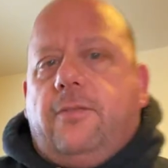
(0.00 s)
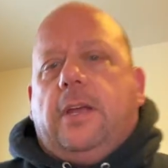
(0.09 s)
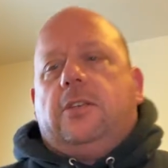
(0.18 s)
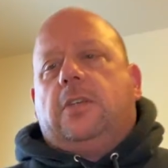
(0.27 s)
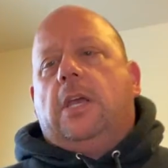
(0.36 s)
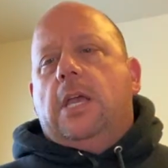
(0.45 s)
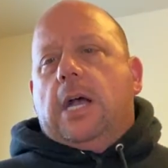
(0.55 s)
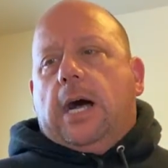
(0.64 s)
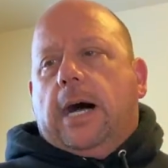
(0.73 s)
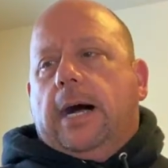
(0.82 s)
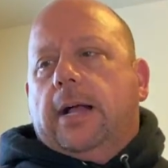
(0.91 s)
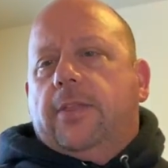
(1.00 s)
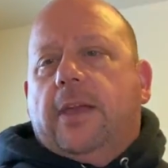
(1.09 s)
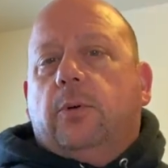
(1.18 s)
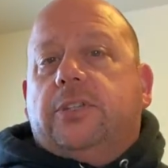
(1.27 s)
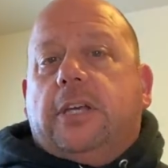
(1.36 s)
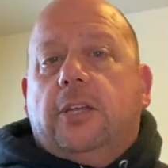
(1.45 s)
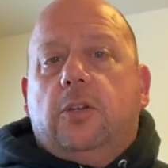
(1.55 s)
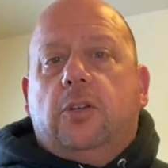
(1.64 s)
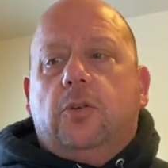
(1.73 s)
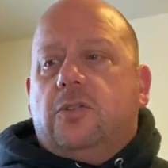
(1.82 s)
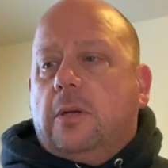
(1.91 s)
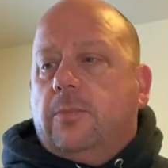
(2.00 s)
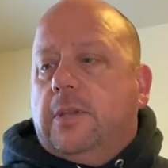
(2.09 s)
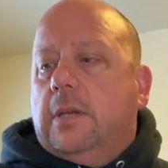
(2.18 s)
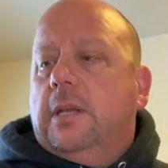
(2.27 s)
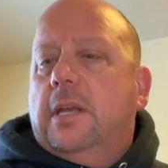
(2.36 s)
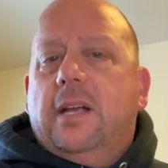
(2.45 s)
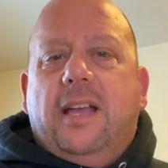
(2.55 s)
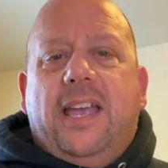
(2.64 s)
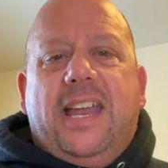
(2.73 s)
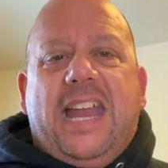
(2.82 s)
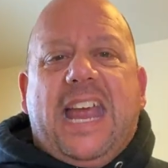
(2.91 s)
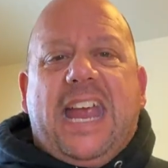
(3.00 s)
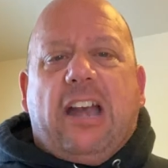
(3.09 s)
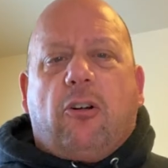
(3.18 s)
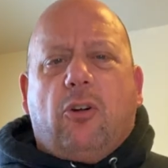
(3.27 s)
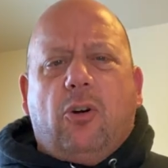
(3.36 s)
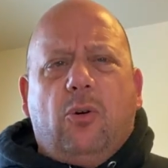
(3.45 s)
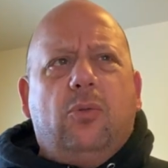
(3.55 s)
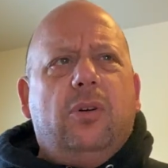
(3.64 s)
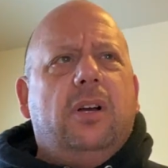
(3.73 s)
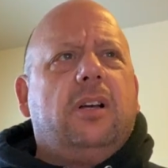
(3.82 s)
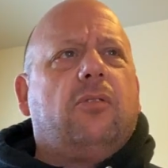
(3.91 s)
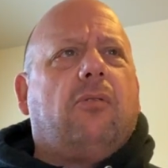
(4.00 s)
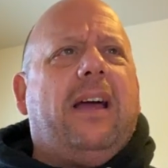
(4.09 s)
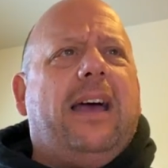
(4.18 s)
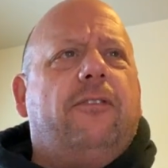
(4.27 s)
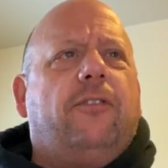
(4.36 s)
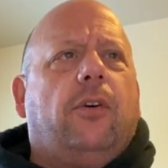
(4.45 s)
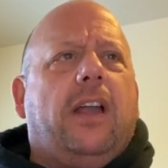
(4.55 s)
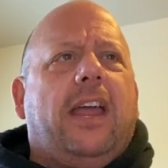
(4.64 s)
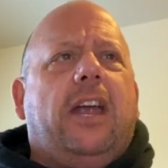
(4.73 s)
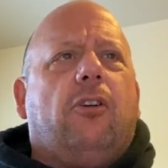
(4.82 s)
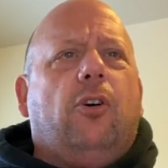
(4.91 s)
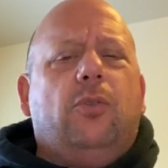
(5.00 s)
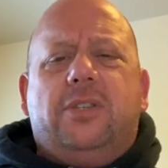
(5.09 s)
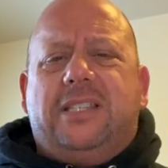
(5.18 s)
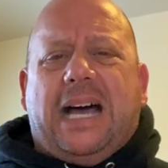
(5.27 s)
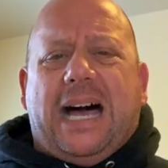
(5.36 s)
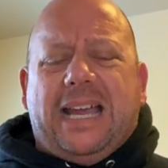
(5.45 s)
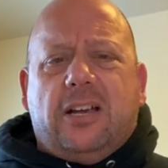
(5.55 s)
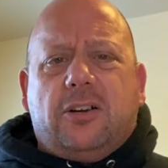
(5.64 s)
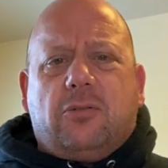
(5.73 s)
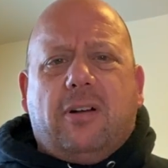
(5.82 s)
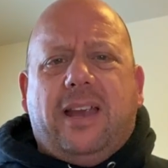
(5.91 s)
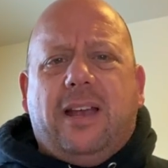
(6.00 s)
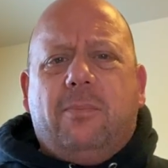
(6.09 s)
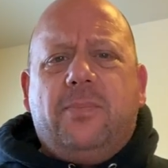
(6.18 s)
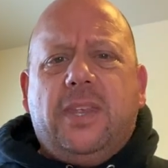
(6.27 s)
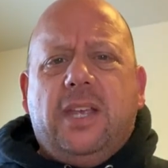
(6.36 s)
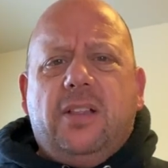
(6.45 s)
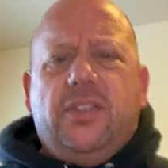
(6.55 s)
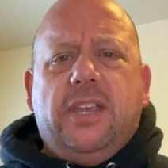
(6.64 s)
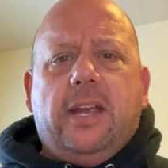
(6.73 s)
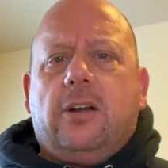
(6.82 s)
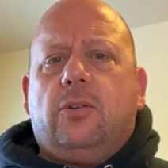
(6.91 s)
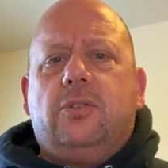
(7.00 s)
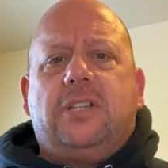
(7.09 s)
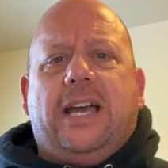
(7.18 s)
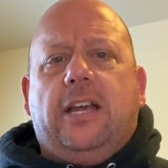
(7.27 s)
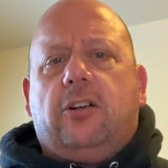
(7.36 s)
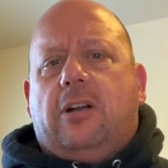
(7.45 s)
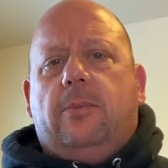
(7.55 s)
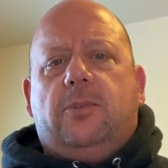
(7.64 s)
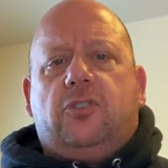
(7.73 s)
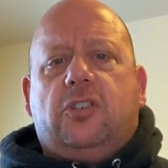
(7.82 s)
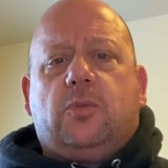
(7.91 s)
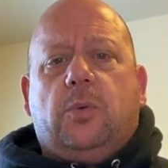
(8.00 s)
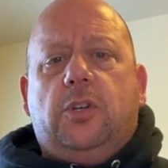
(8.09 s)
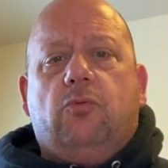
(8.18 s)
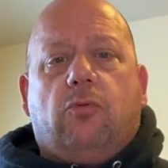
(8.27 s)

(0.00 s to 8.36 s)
face. They will tell you to do something, an arrow graph or an arrow diagram. The arrow diagram is just when you